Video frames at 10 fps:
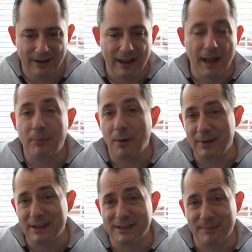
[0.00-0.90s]
and
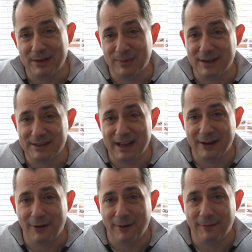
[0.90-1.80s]
probably this is the best way to start
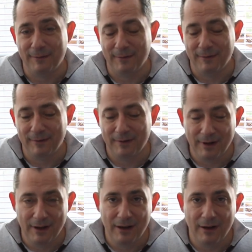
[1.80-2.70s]
off.
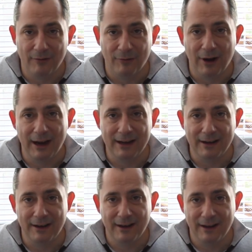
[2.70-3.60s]
Right,
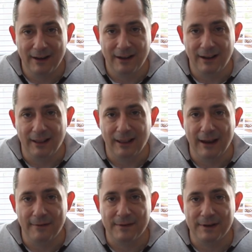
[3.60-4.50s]

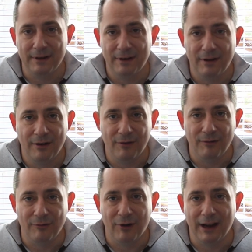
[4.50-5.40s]
left,
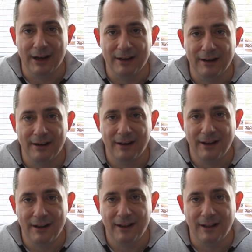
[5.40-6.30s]
right,
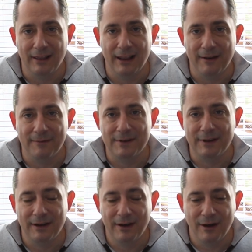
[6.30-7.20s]
left,
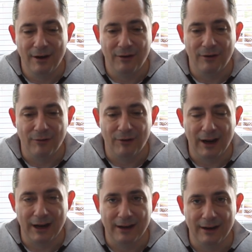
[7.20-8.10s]
right,